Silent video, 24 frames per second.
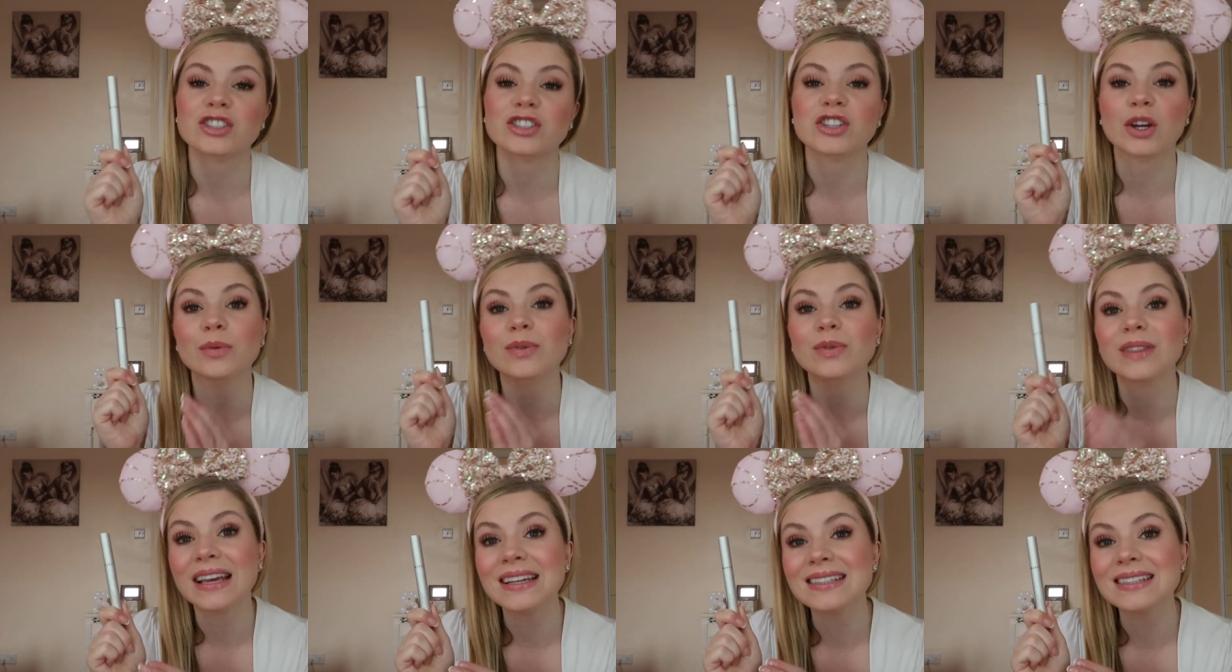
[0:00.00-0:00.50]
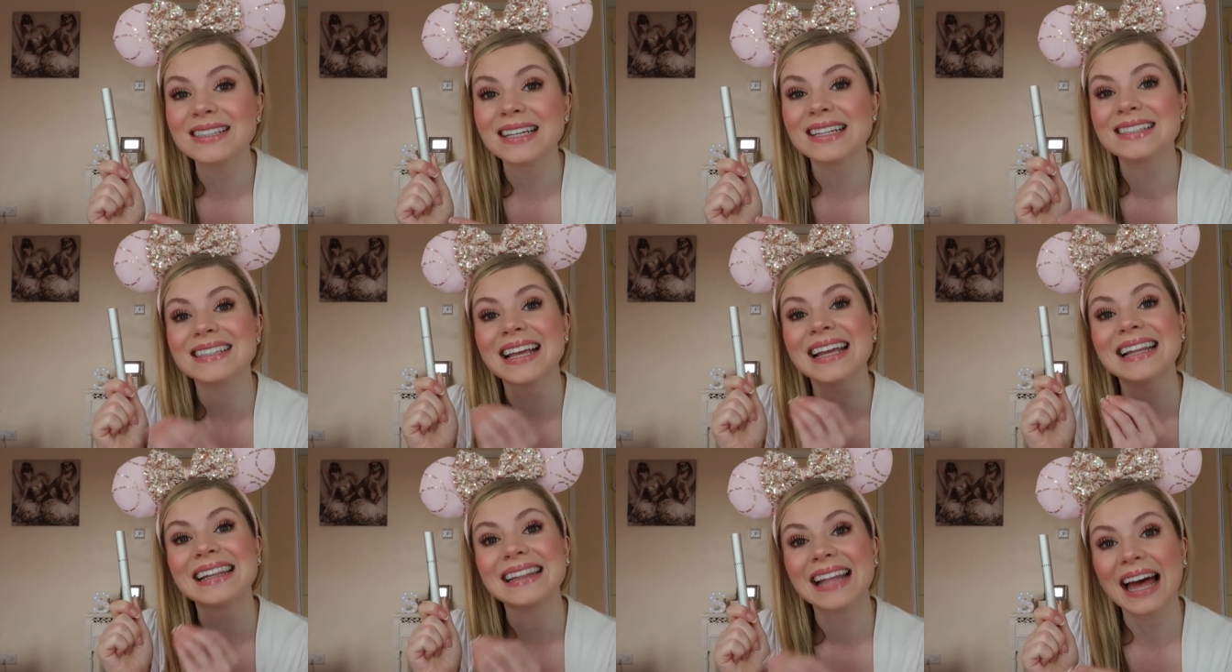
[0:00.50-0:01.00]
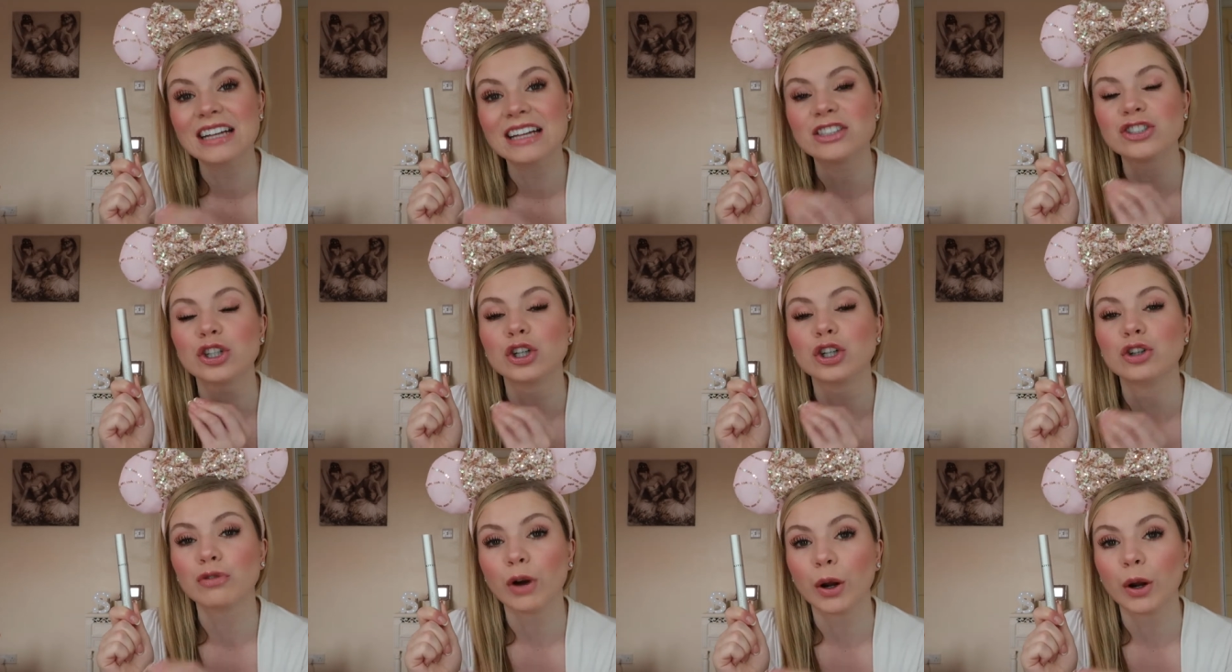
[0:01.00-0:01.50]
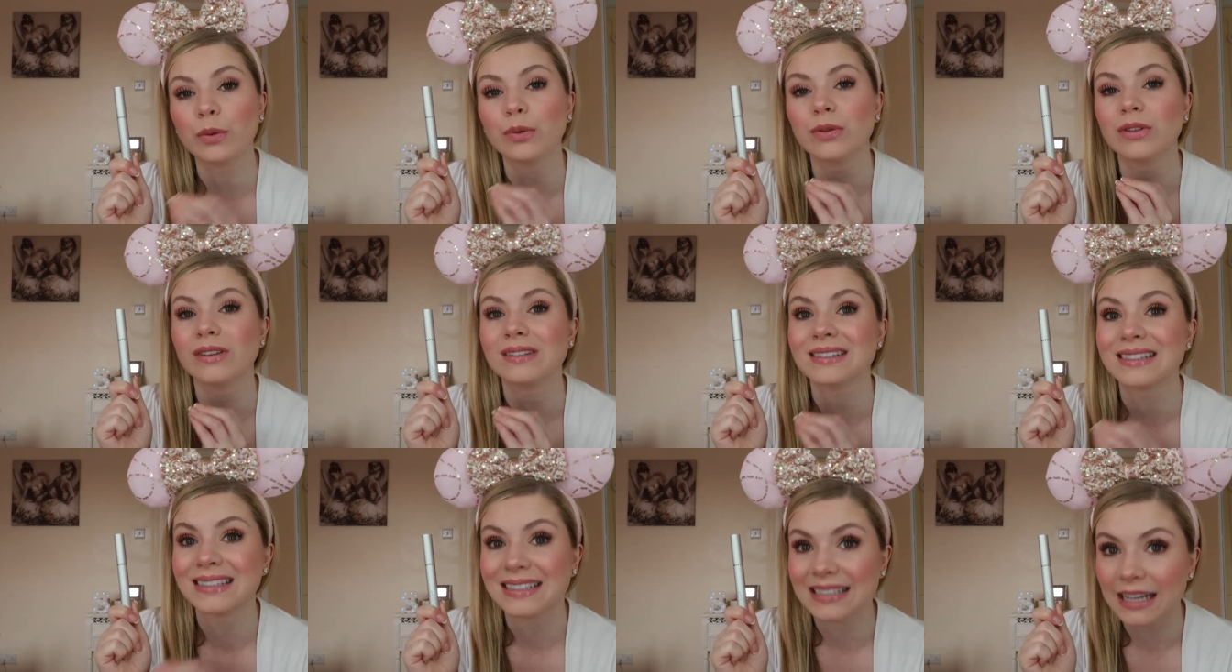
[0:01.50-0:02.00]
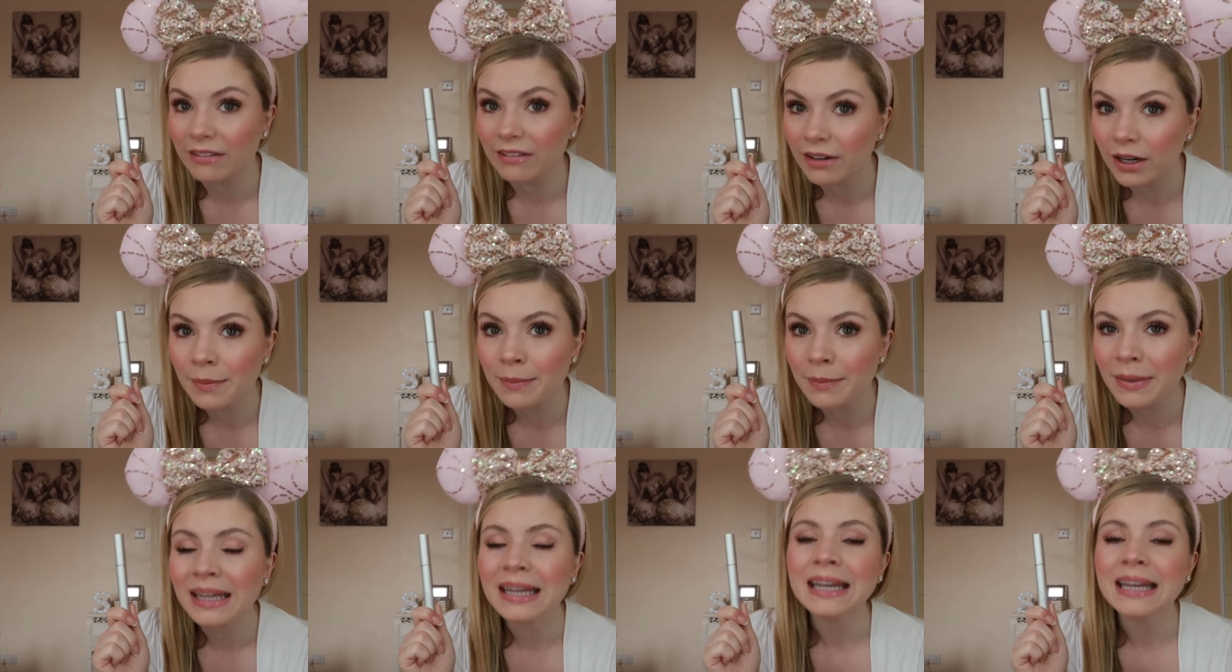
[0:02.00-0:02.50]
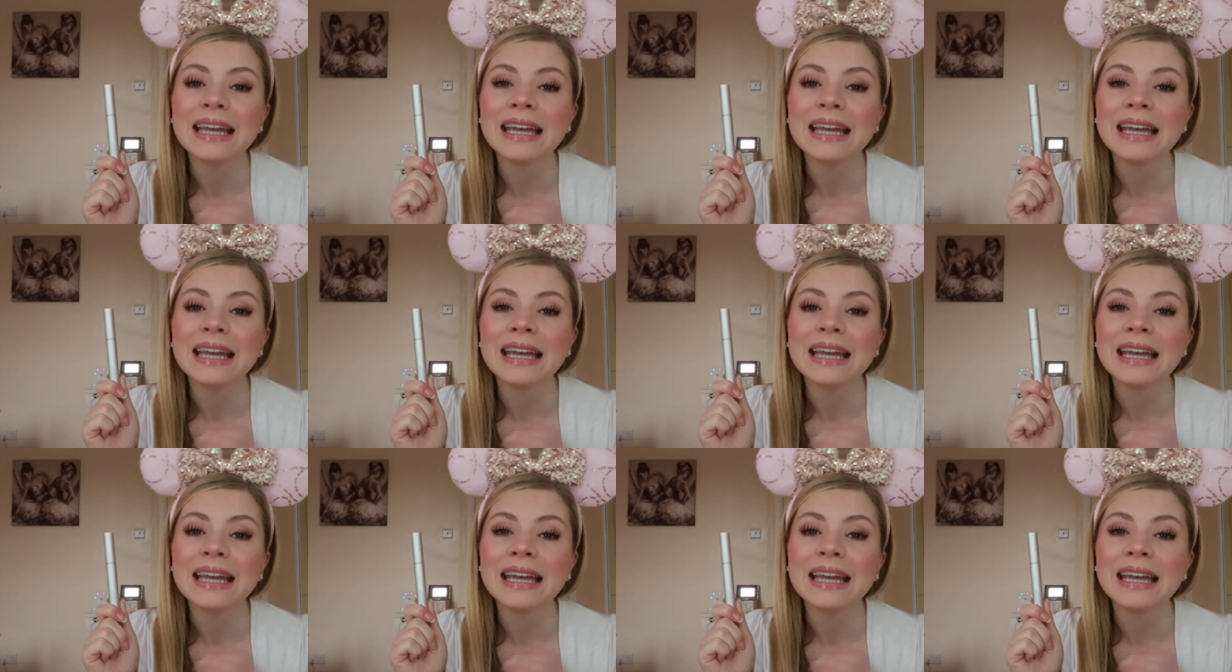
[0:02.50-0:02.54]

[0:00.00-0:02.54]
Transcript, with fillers: So this is a lash growth serum.